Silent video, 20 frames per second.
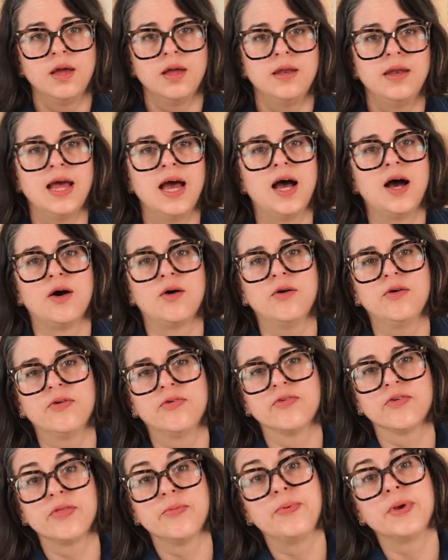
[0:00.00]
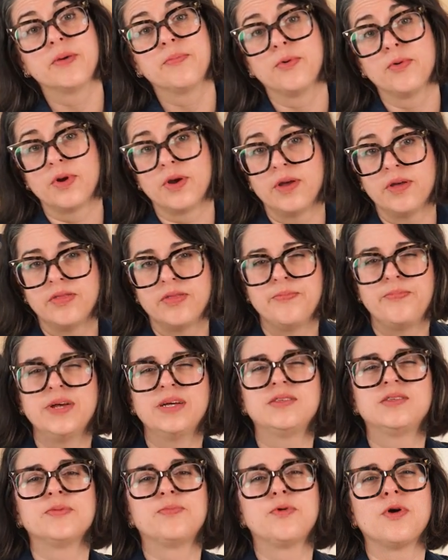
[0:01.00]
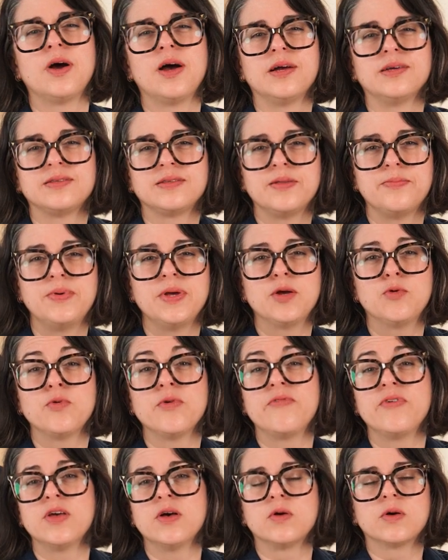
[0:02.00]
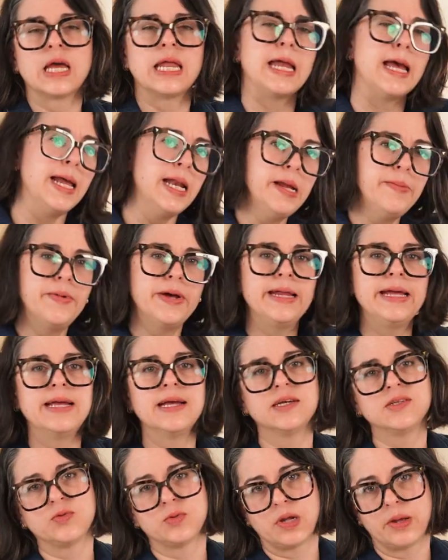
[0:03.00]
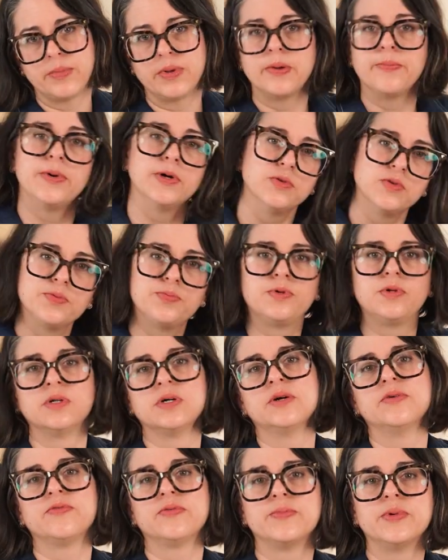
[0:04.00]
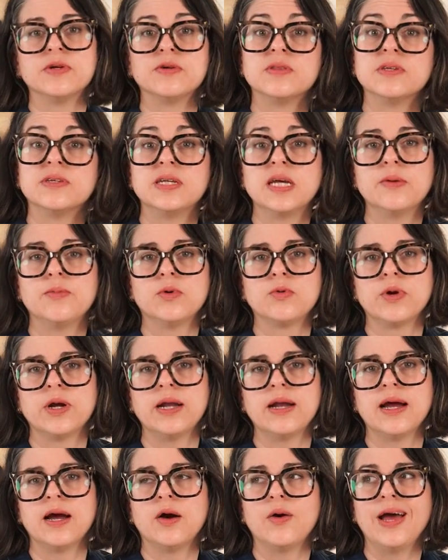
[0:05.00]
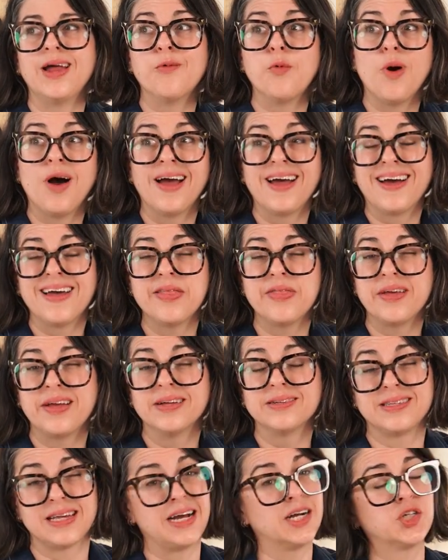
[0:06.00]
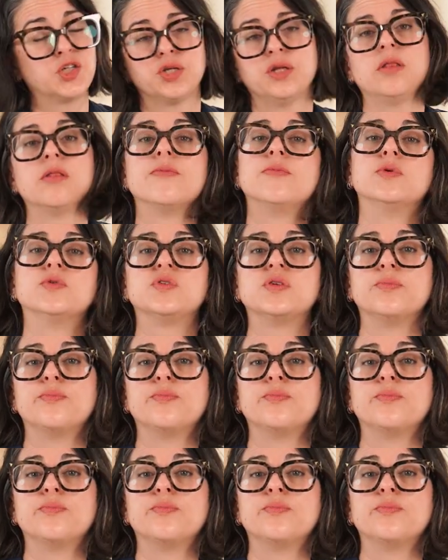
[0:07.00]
Now for the big boy, the big surprise, the big reveal. Can anybody guess what I'm about to pull out from under the table right now, and why I think it's actually the most